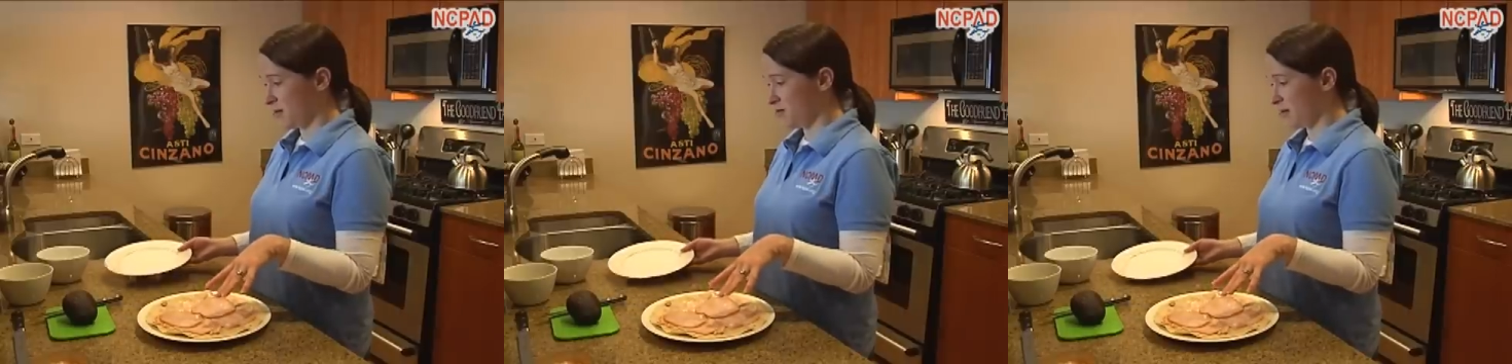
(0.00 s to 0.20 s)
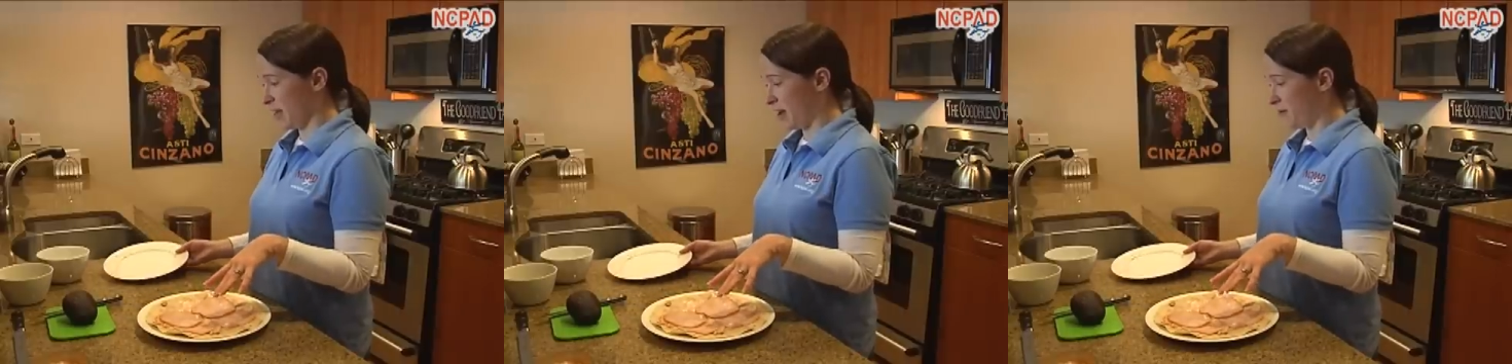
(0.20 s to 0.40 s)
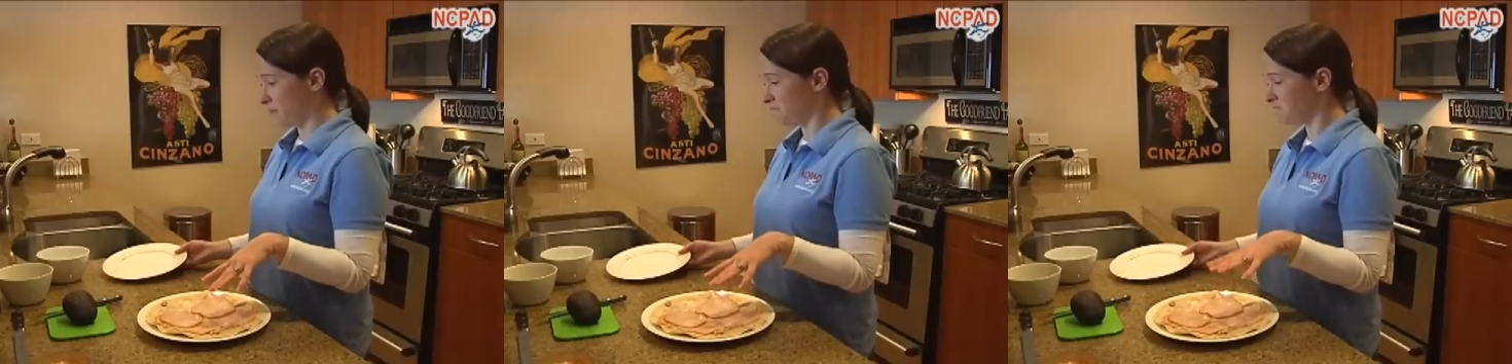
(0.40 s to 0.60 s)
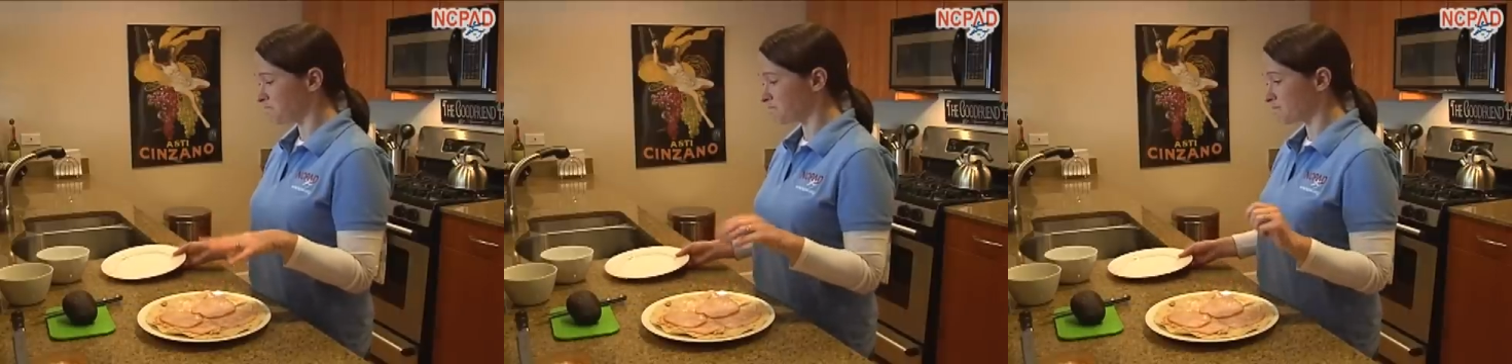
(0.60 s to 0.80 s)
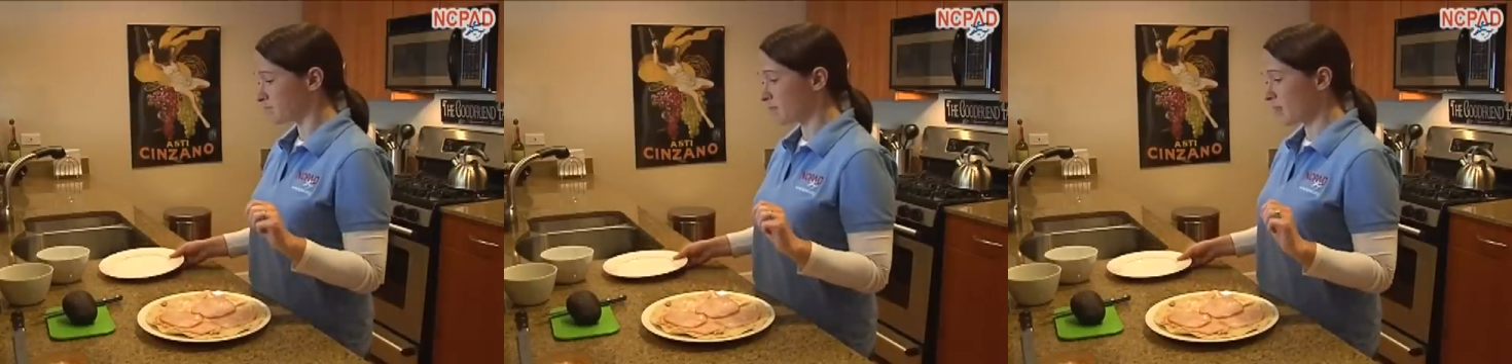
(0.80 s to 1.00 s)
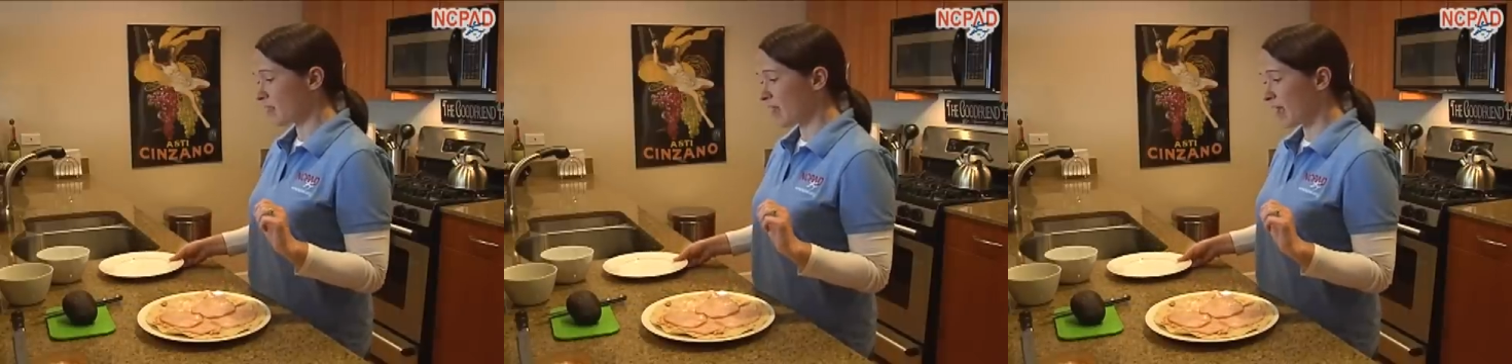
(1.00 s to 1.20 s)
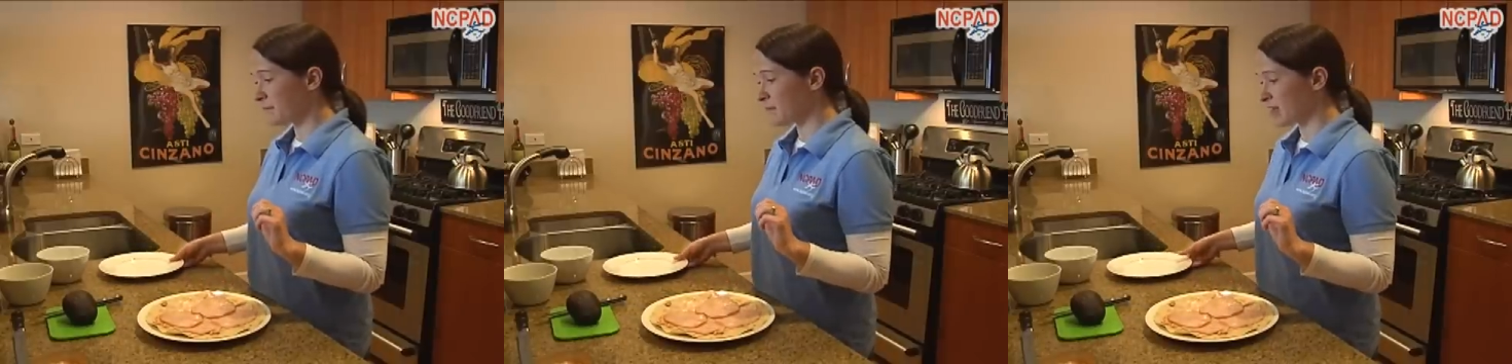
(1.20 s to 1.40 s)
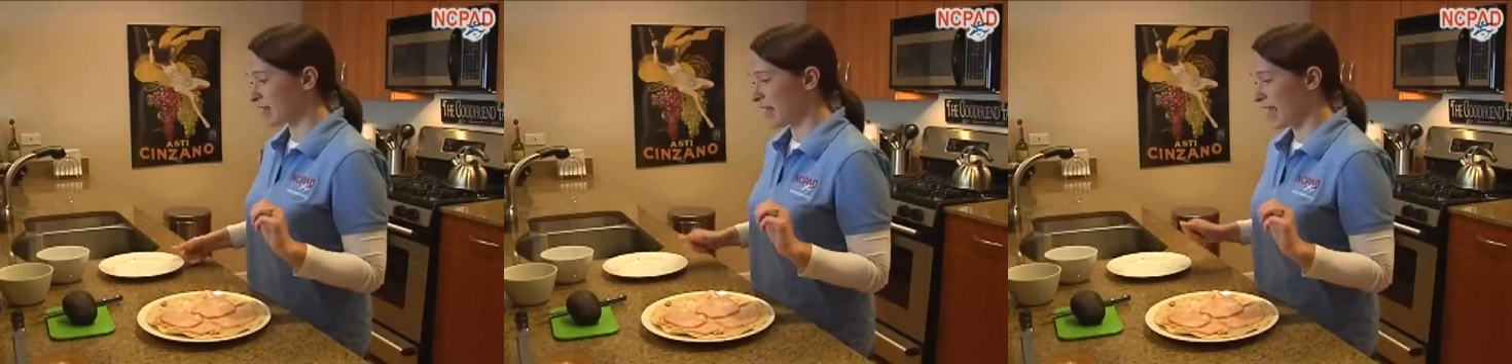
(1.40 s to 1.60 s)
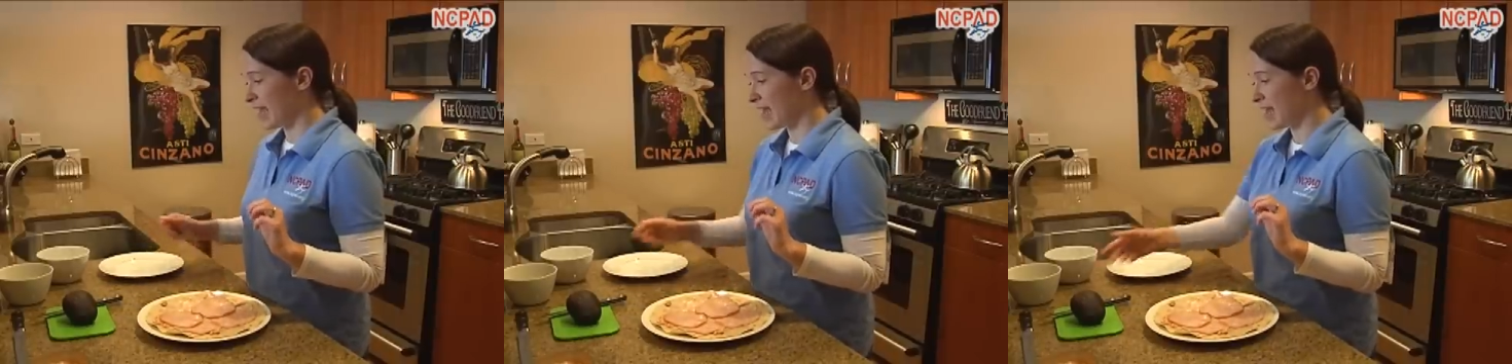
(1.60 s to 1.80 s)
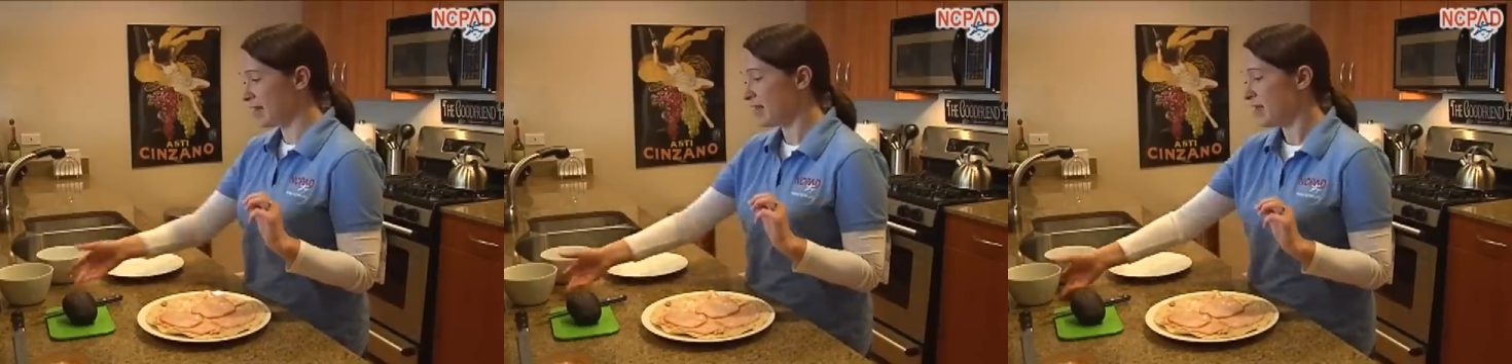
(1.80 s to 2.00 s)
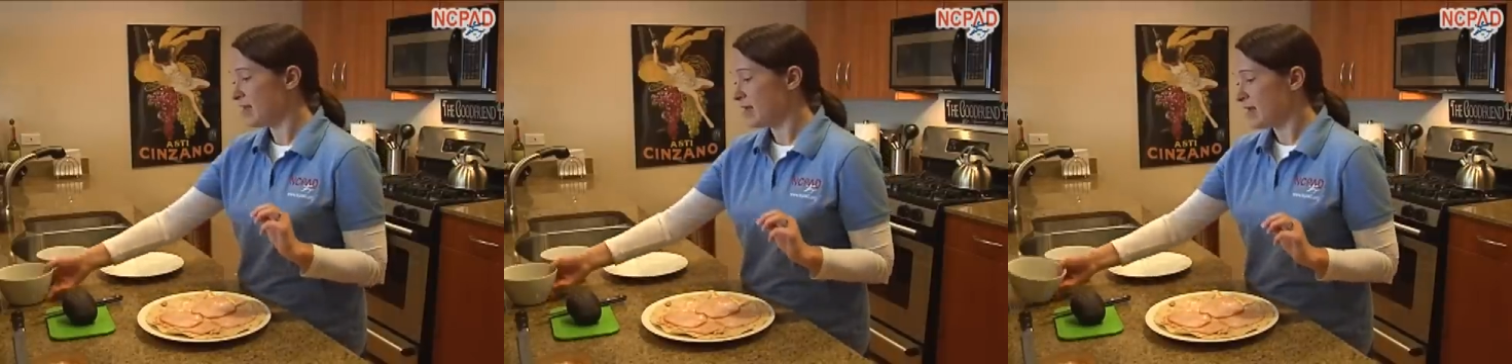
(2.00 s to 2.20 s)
here now. I'm going to add